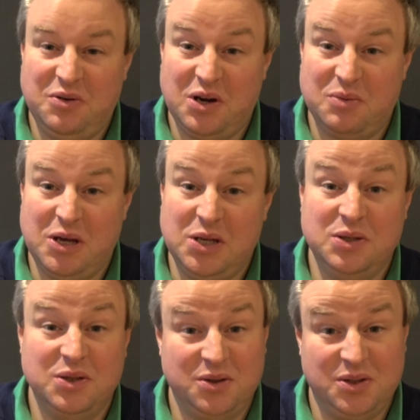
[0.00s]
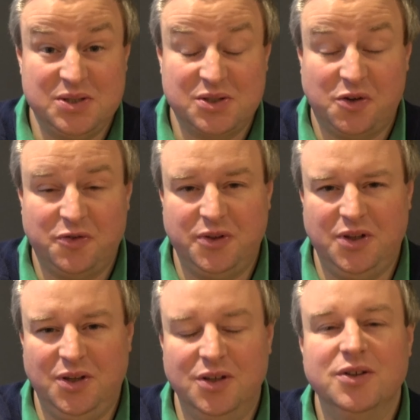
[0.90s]
recommend this
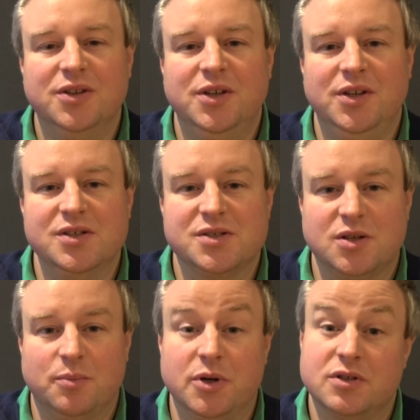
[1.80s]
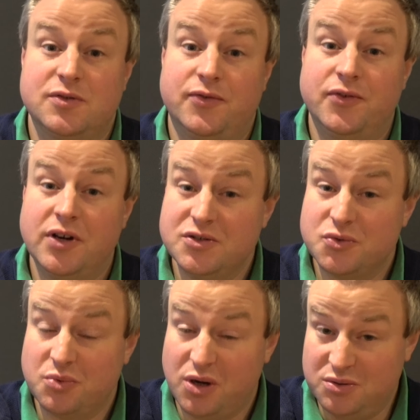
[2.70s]
coffee. The Starbucks French
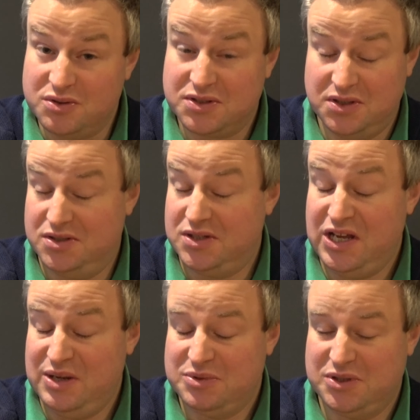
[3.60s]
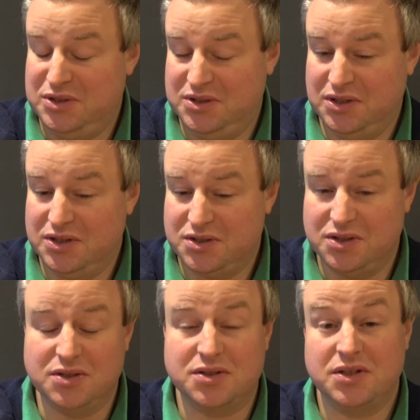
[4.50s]
Roast is absolutely
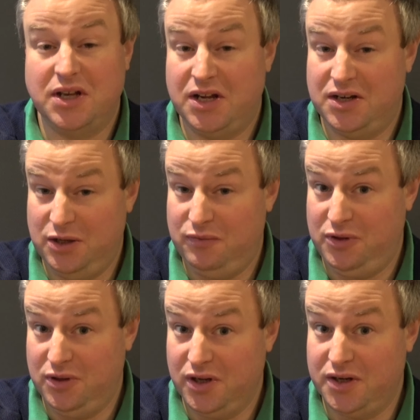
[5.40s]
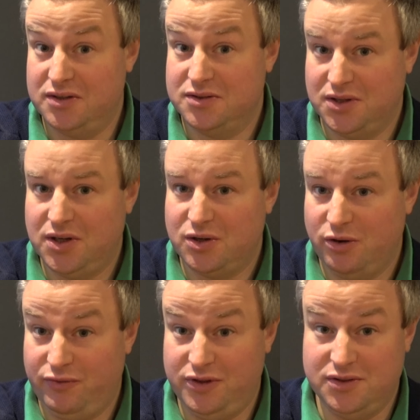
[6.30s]
delicious, and if you like dark
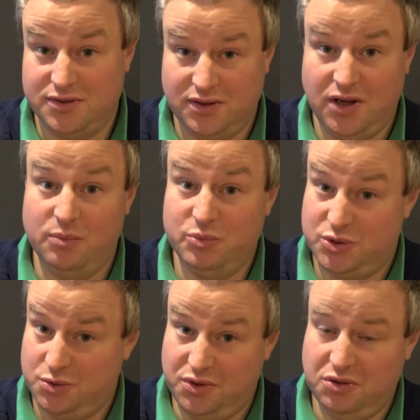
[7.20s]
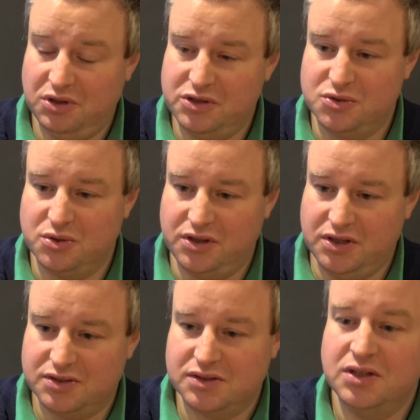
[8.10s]
coffees, I'm sure you will enjoy
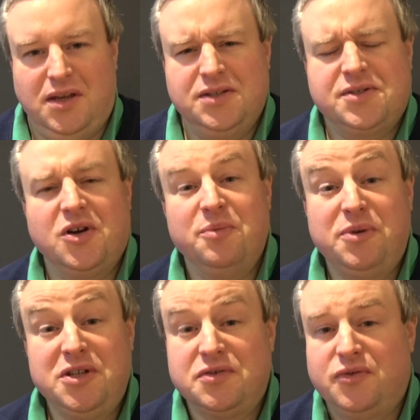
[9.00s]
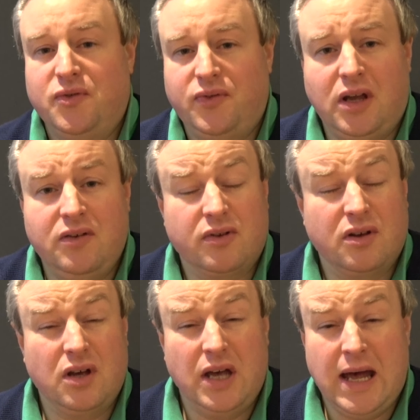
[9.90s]
this. It's got a beautiful
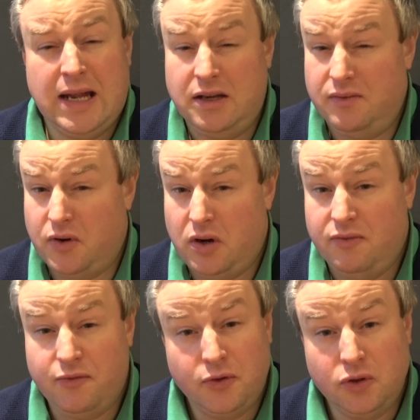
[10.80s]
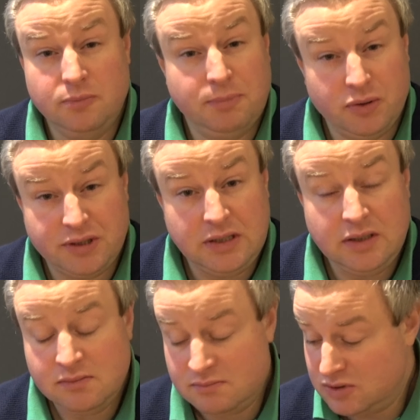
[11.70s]
flavour and a very full
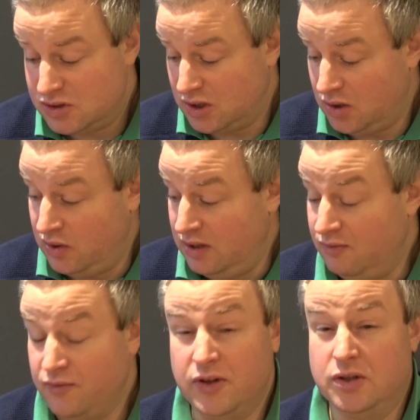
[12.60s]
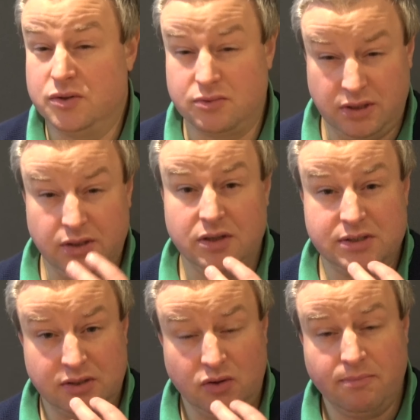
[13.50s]
body, so it feels really nice
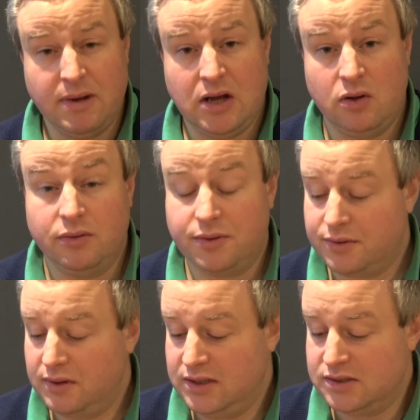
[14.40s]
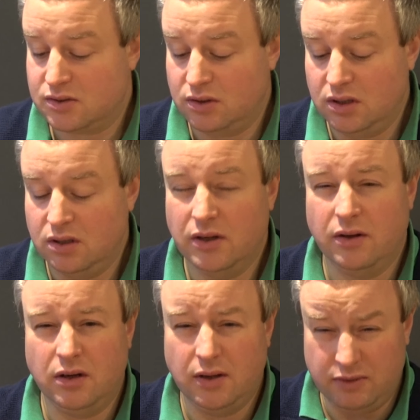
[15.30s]
in your mouth. It's got a
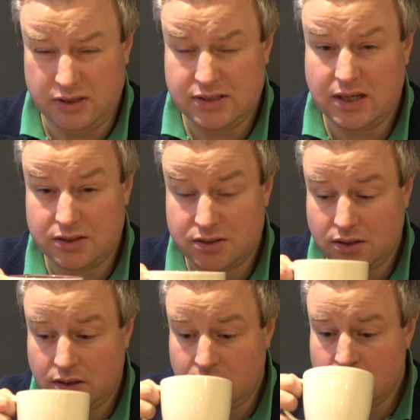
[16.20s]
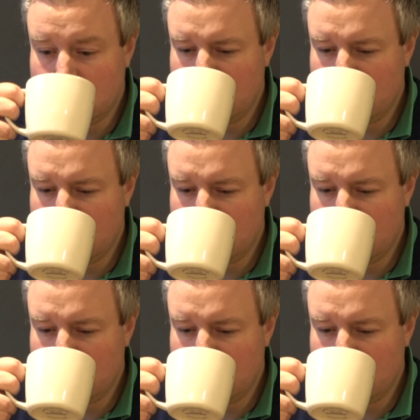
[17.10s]
lovely texture.